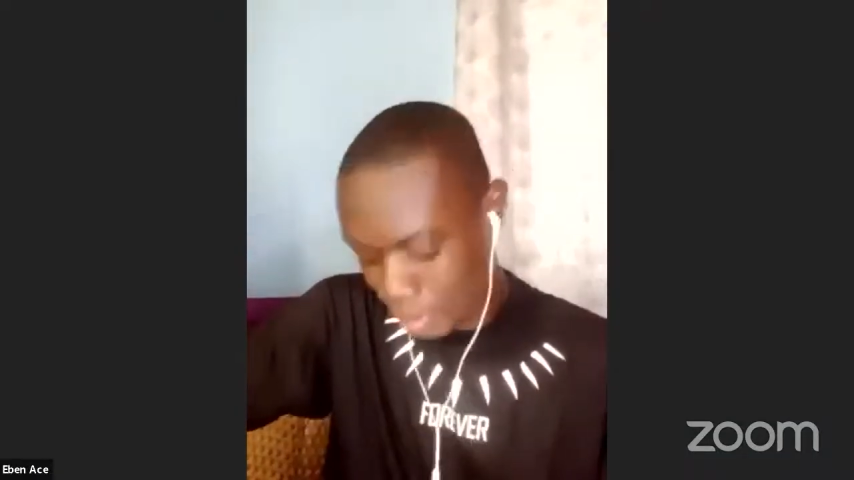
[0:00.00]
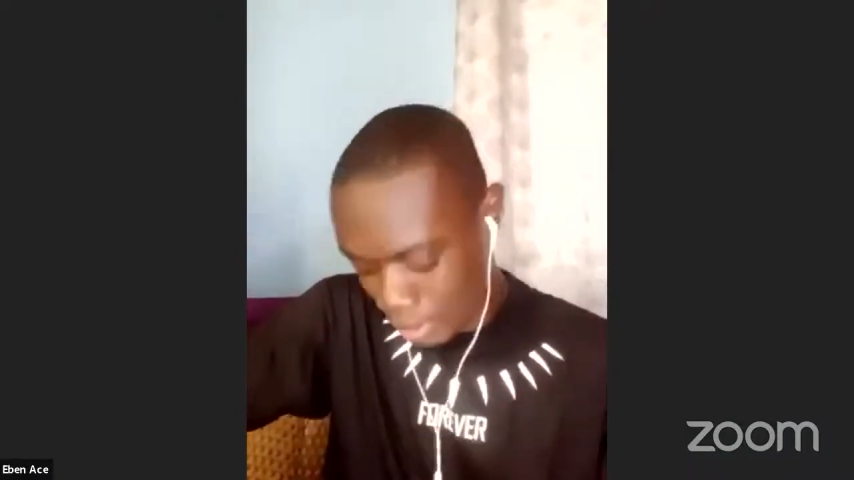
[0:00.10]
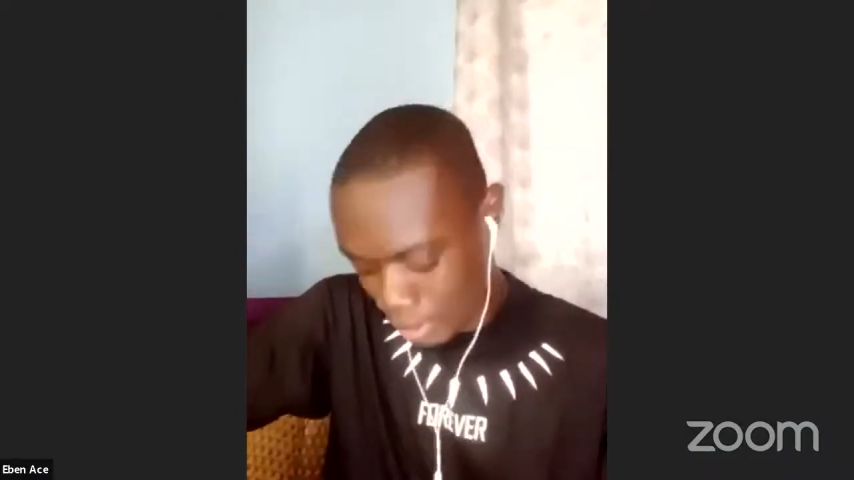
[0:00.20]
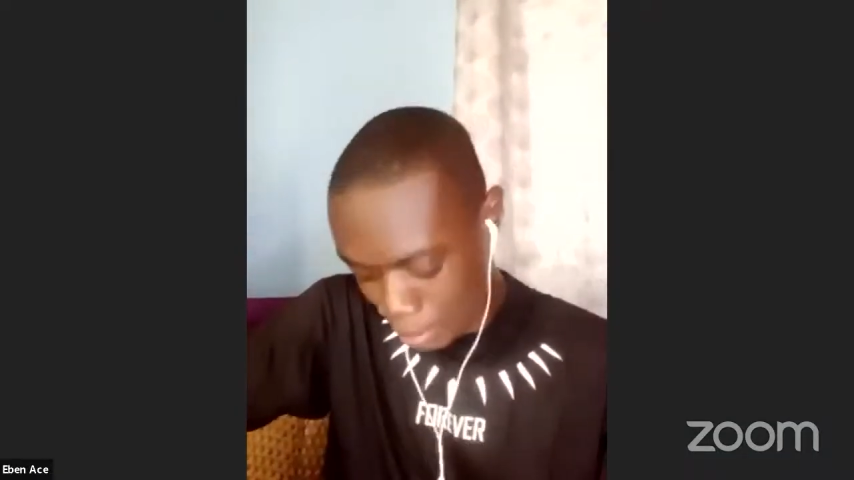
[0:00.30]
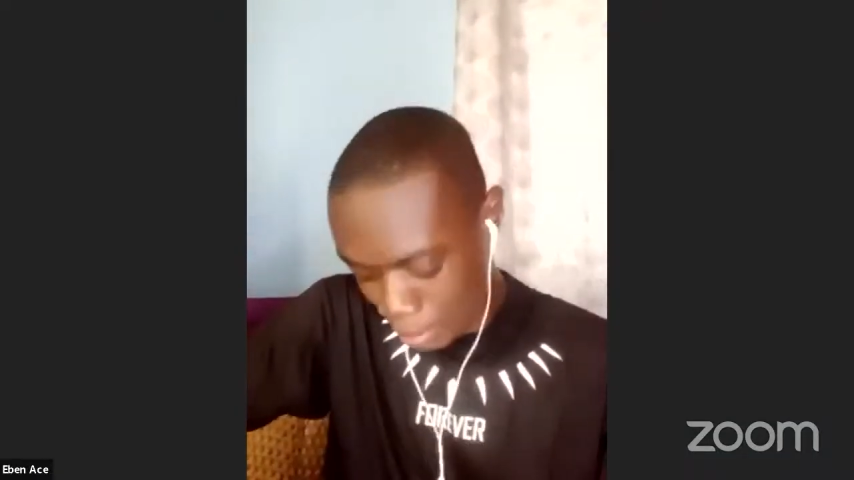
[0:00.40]

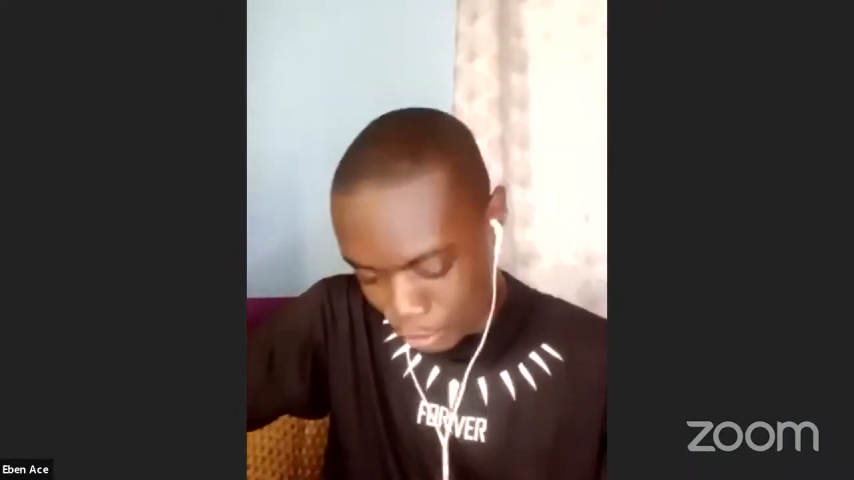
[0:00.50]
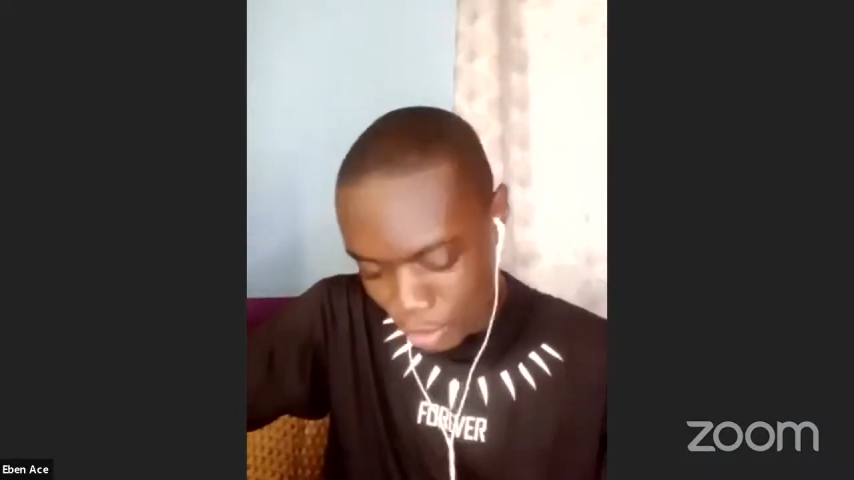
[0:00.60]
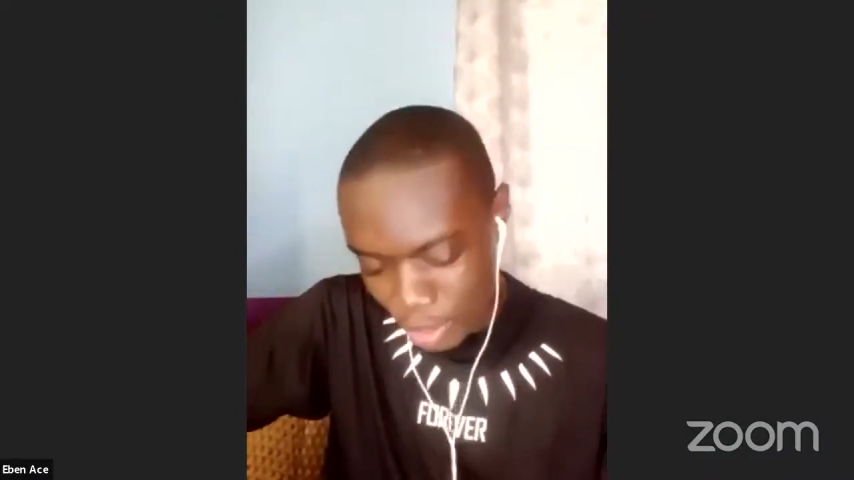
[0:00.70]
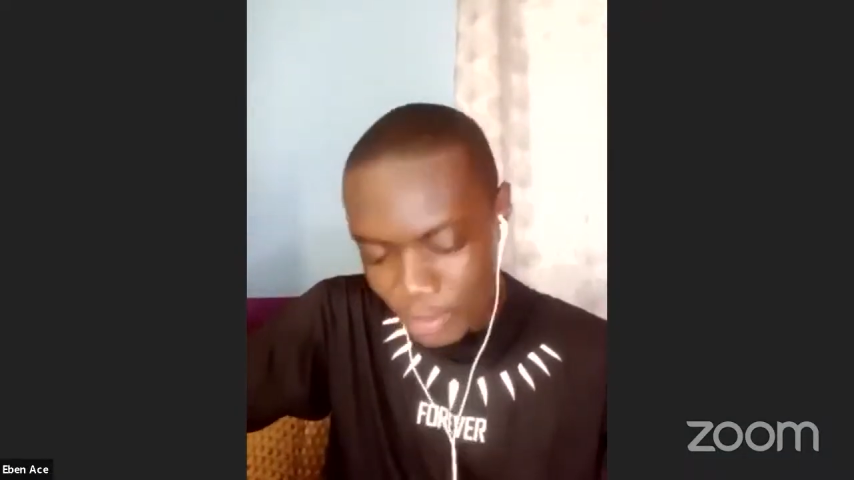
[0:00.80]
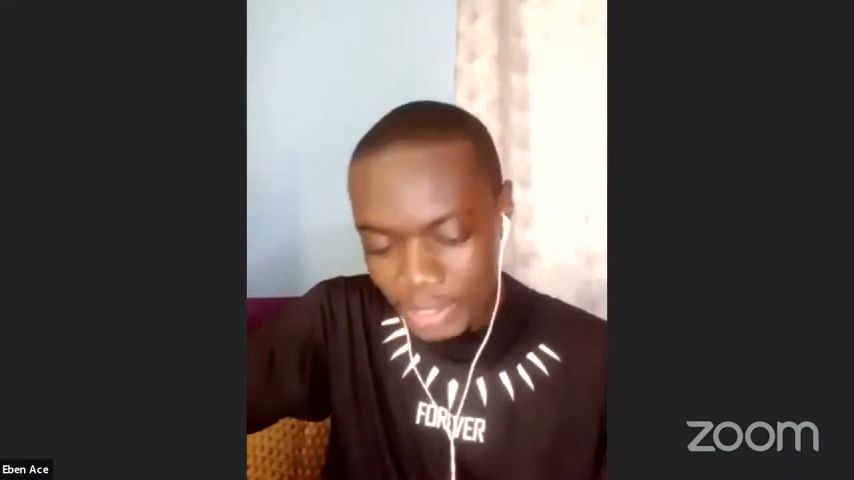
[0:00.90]
talk on a
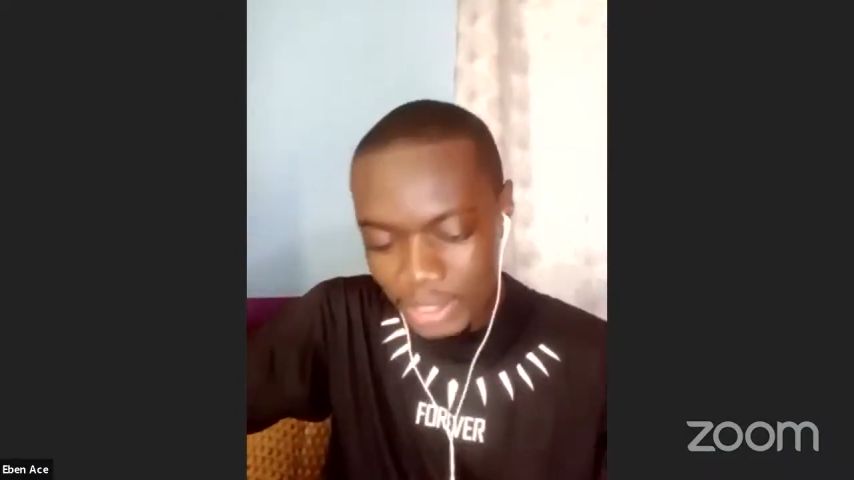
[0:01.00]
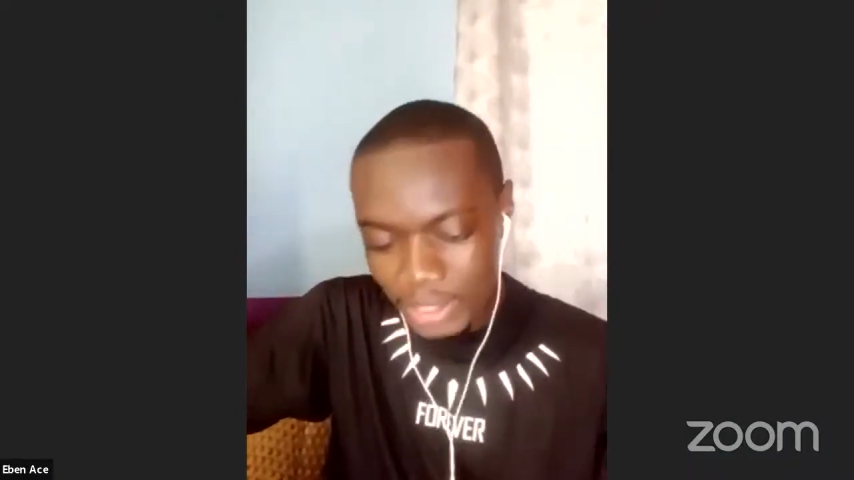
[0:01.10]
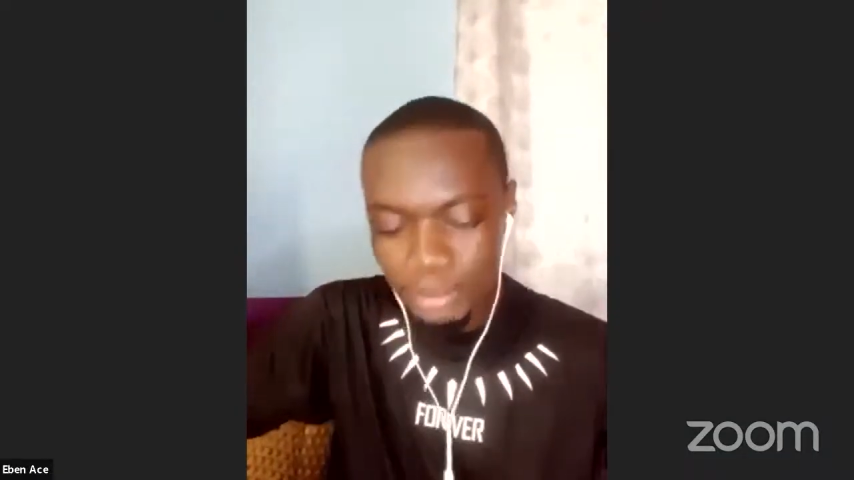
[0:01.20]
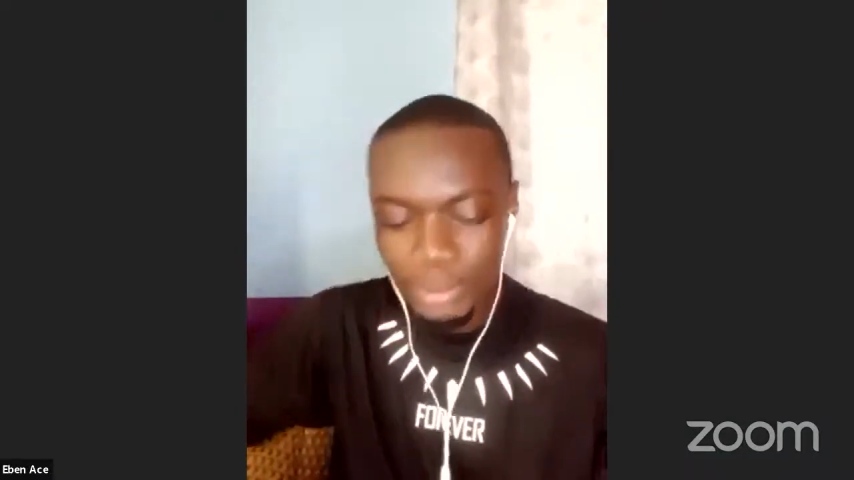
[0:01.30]
writer's block.